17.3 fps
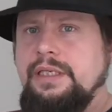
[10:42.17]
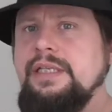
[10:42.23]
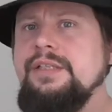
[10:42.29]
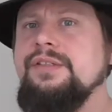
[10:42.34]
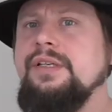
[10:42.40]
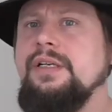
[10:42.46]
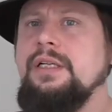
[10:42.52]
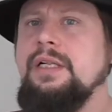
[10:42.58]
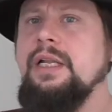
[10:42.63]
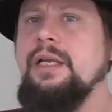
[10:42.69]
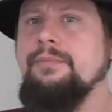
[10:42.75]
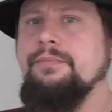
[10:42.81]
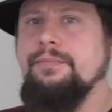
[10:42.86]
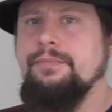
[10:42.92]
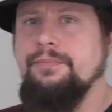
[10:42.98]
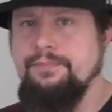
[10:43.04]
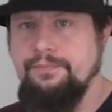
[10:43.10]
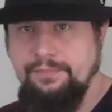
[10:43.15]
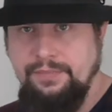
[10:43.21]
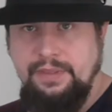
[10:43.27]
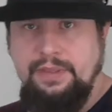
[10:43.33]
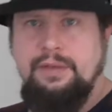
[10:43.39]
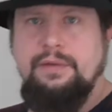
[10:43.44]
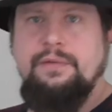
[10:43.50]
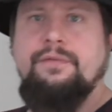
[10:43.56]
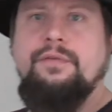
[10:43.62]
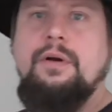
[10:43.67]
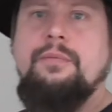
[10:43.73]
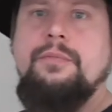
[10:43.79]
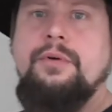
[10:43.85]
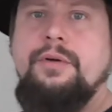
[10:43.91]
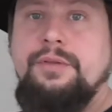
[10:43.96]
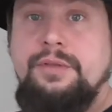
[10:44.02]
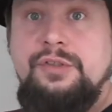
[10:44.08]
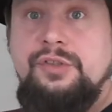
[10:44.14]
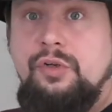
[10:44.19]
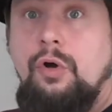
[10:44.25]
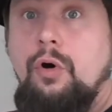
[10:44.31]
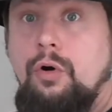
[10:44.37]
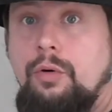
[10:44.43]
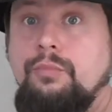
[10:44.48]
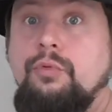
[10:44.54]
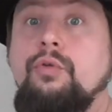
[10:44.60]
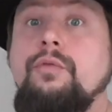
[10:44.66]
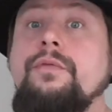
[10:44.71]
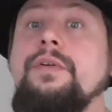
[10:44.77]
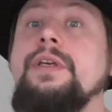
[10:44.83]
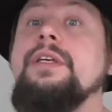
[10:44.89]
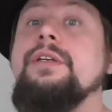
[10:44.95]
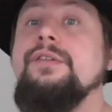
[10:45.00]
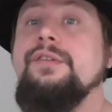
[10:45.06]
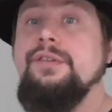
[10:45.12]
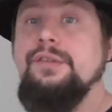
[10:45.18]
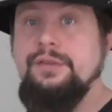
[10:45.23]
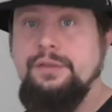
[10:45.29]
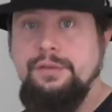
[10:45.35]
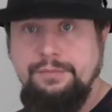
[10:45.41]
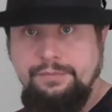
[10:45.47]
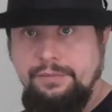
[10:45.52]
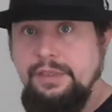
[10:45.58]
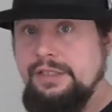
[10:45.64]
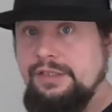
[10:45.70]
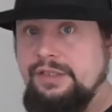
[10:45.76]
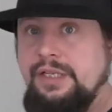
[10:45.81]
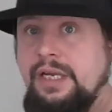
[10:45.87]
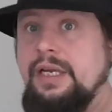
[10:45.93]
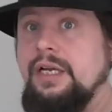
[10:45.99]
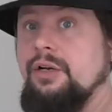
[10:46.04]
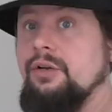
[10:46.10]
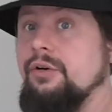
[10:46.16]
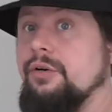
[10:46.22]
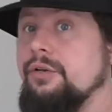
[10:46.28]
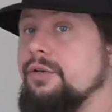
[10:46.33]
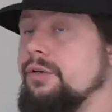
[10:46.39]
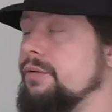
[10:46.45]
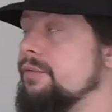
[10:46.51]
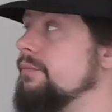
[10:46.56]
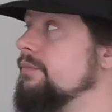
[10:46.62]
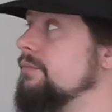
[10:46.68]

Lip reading: Here's a clip from the Saw movies. Let's take a look.